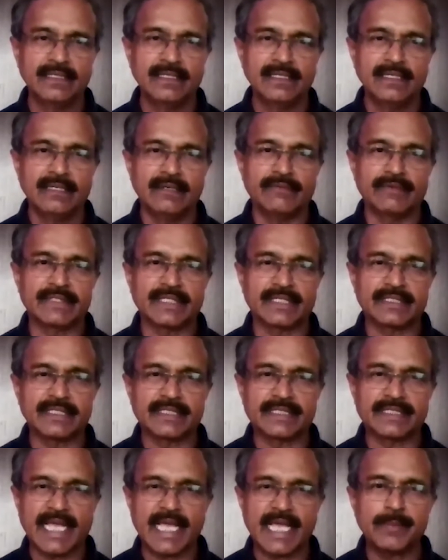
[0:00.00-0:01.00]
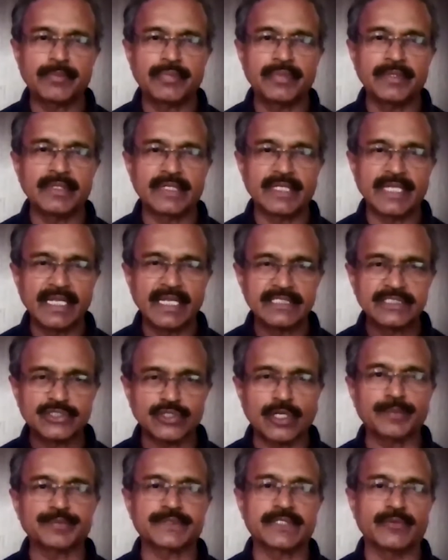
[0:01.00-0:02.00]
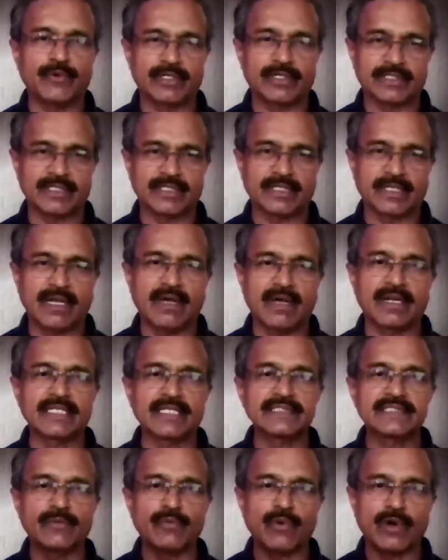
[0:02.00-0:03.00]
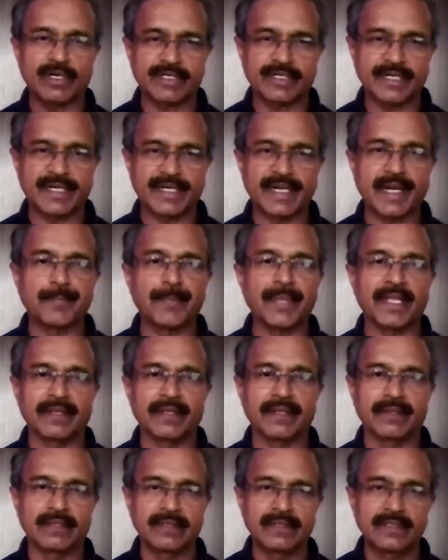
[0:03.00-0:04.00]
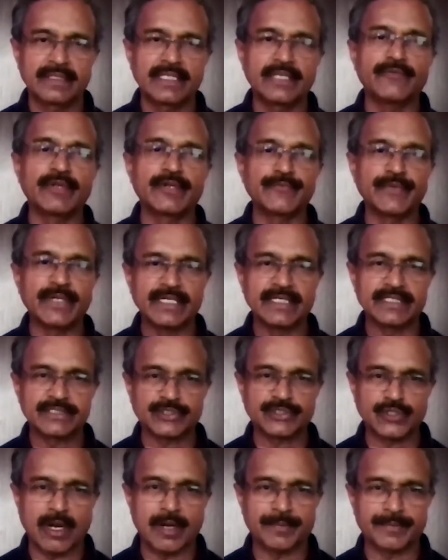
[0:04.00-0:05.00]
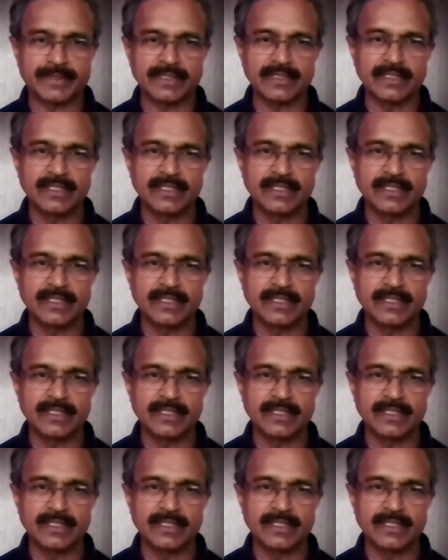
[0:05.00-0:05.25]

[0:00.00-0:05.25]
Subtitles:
Whether the tap really stops the water or is the water dripping even when it is stopped.